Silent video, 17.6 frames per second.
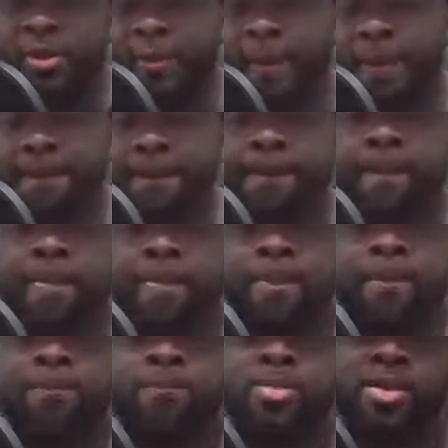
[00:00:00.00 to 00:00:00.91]
week.
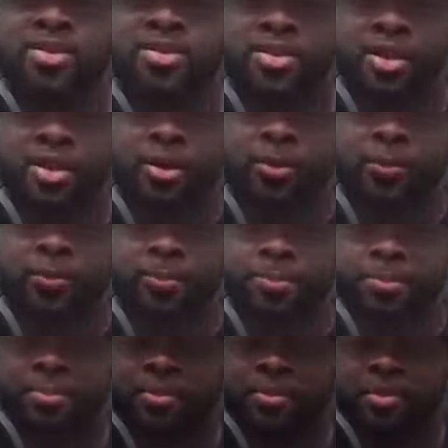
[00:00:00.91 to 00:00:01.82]

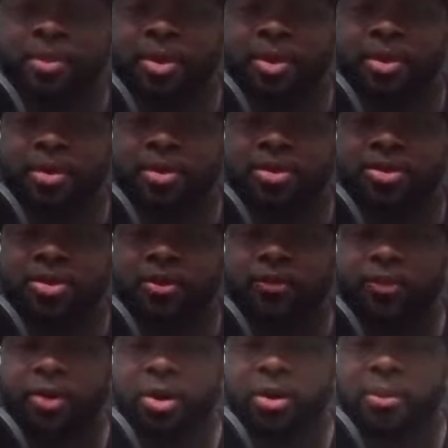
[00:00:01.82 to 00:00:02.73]
So
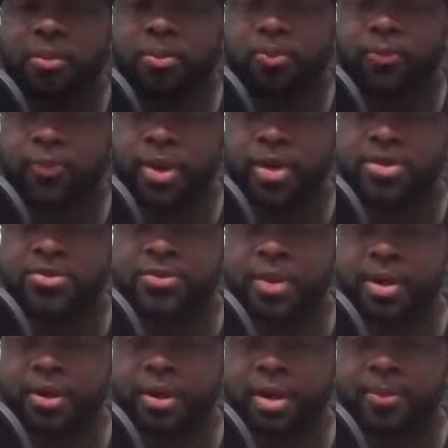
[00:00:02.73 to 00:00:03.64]
for first
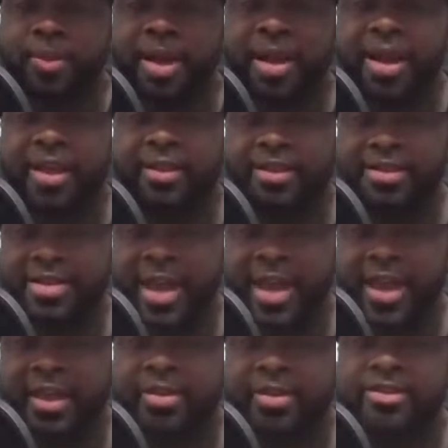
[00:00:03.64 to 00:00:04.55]
runner up, I got the
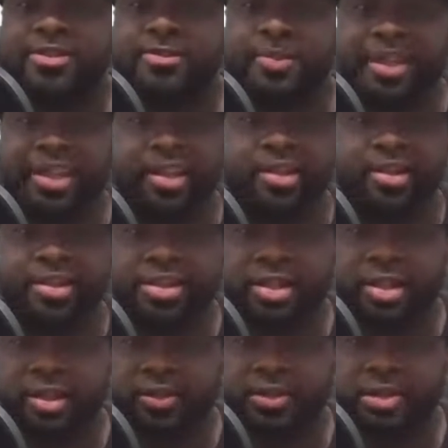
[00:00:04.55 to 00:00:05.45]
Titans beating the
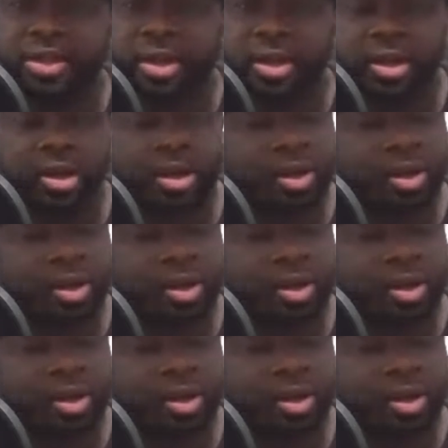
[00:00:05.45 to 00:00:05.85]
Chiefs.